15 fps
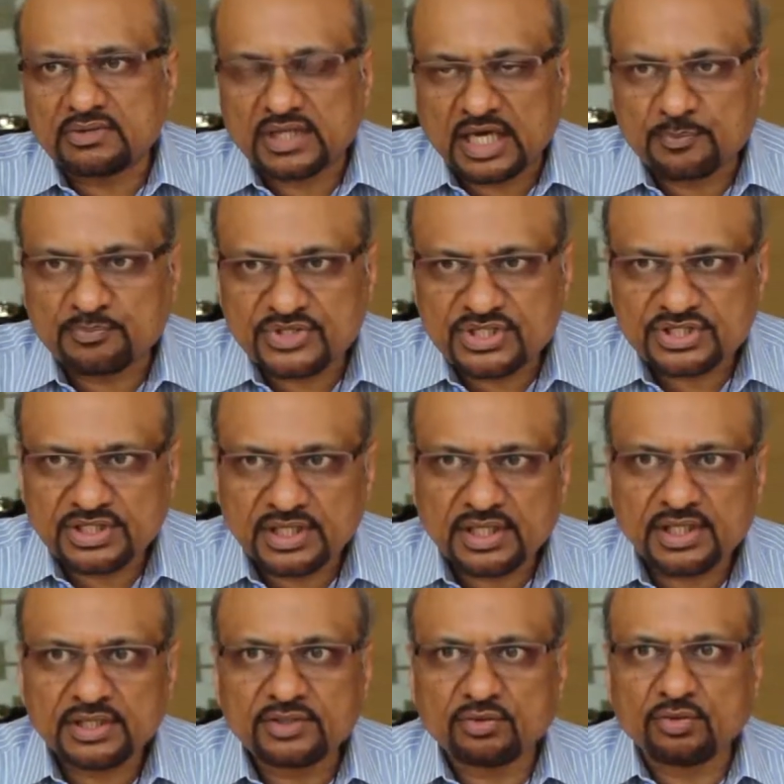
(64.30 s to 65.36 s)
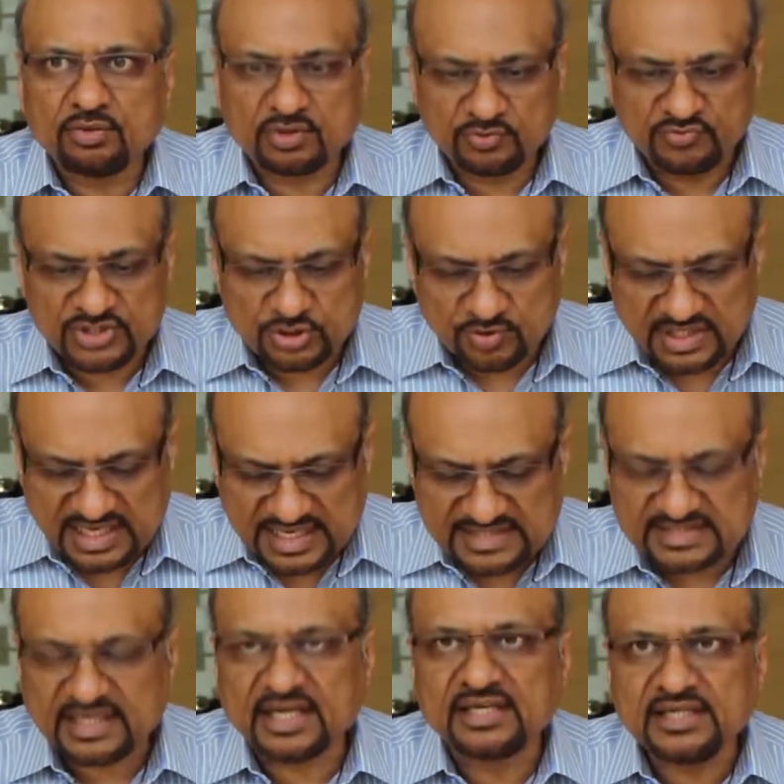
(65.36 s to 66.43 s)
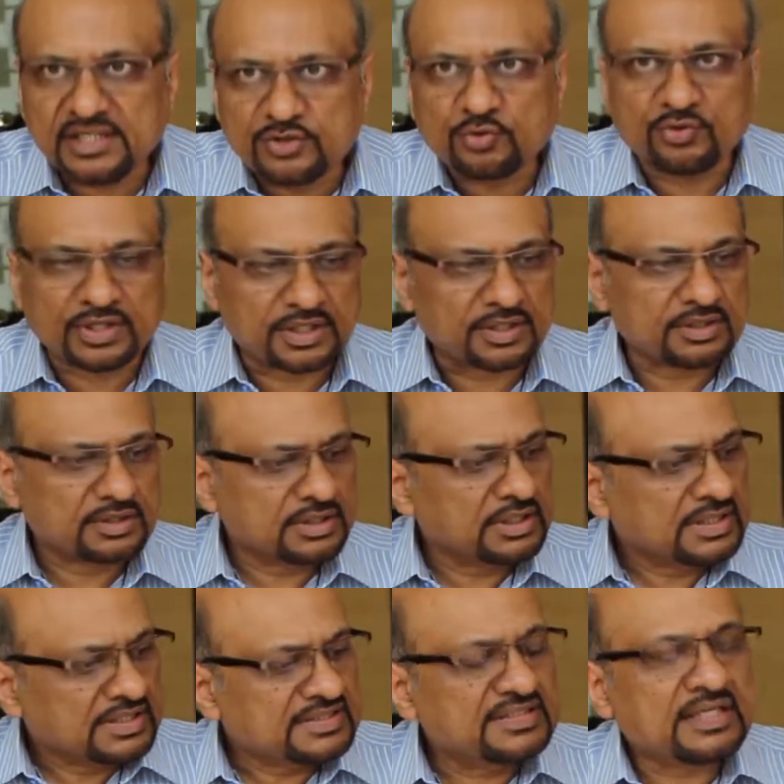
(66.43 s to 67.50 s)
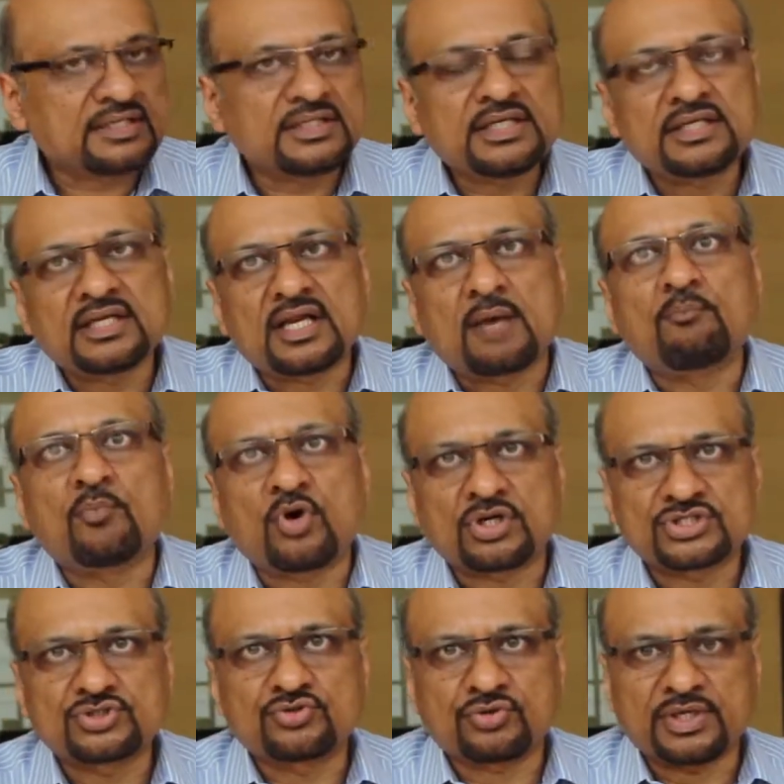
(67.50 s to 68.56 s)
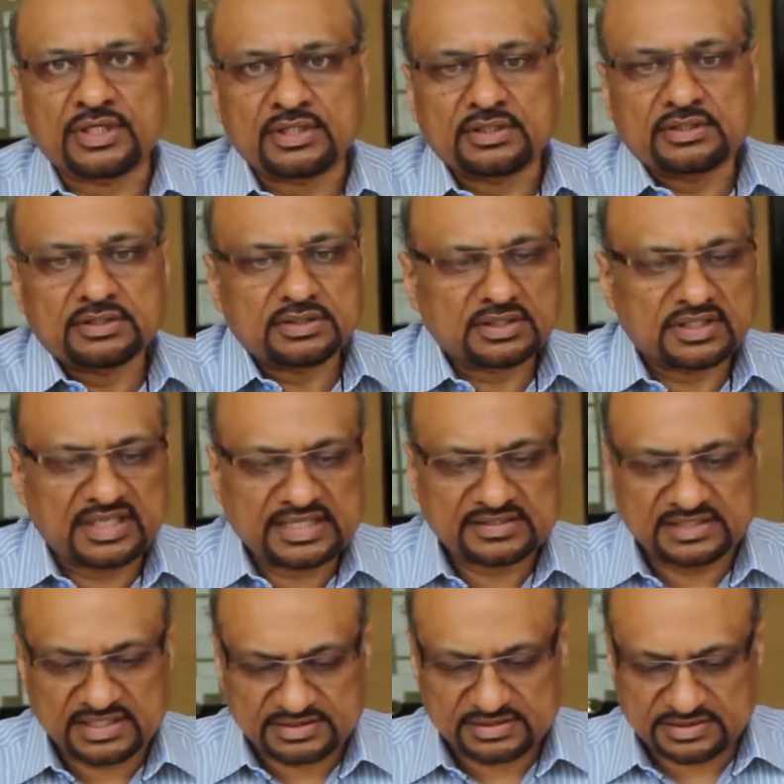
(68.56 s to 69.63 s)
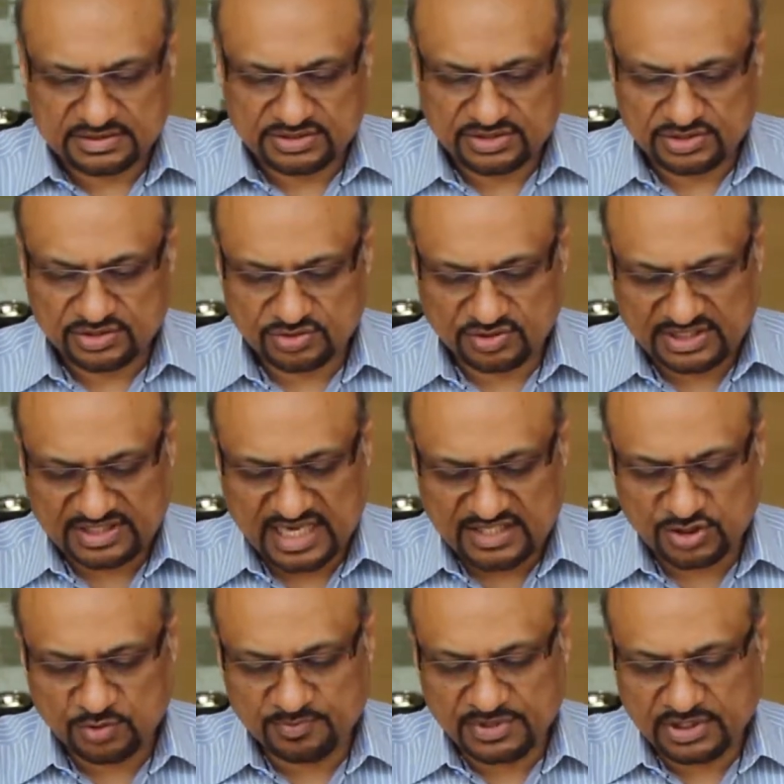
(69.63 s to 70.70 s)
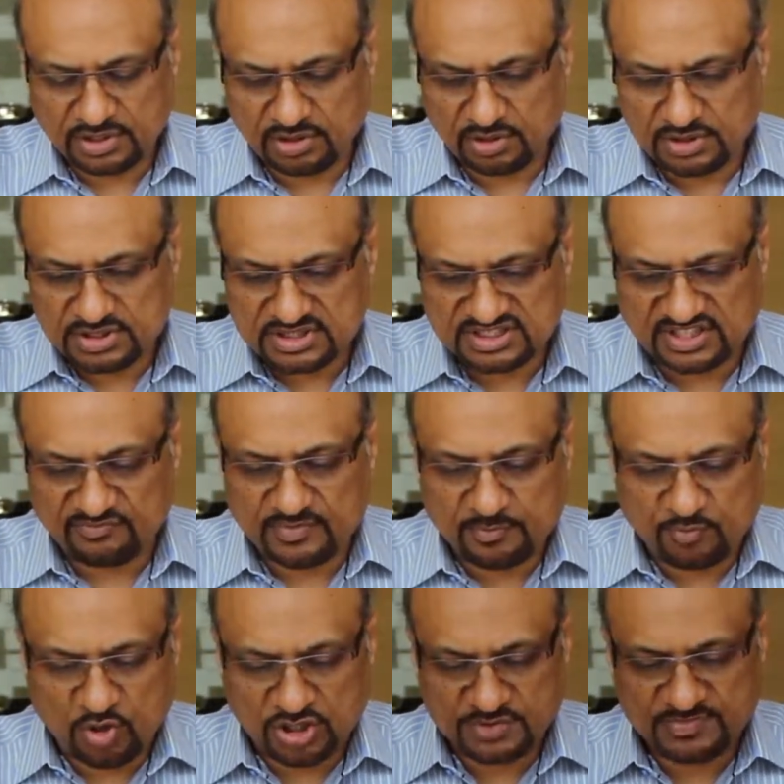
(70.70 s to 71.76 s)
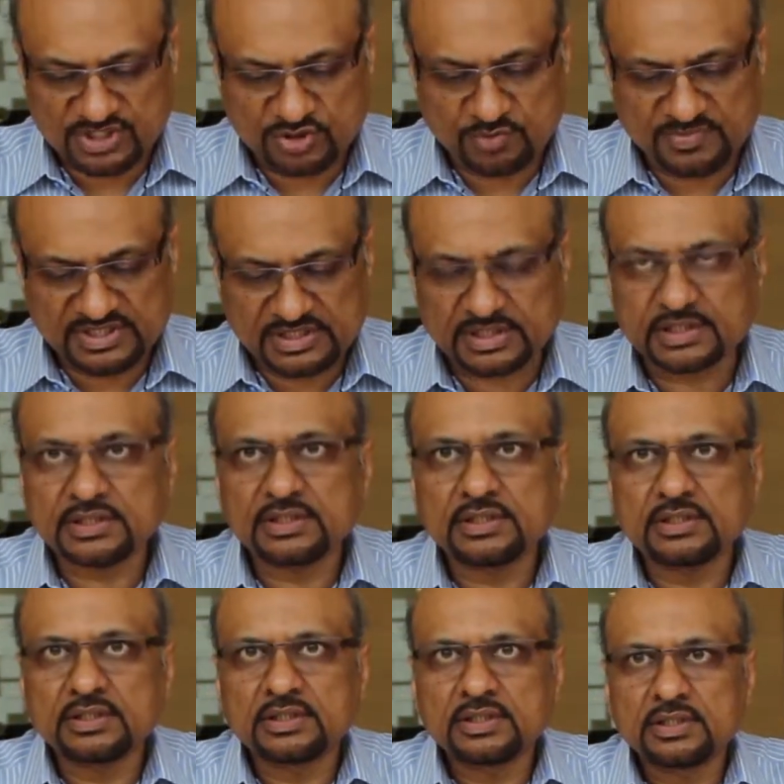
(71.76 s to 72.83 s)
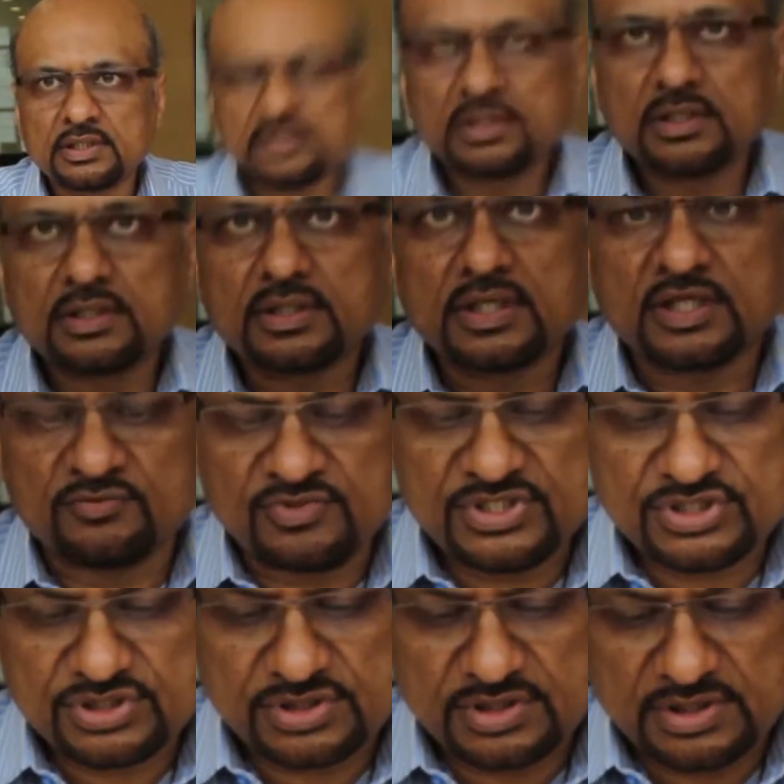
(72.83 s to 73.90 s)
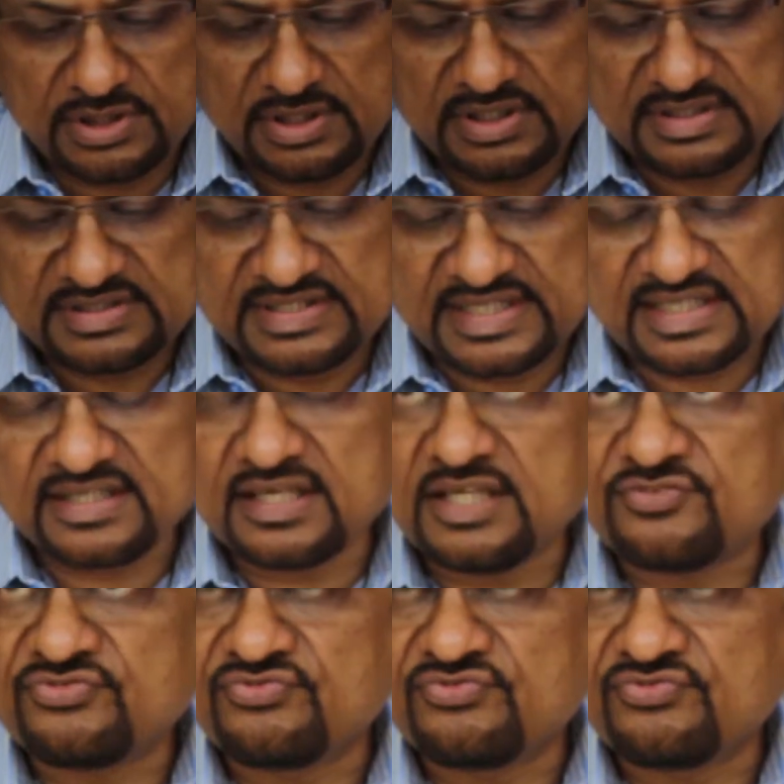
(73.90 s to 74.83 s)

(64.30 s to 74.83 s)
appreciate or visualize any drawing, they need an embossed drawing like this. So it has to be, some embossment should be there in which they can really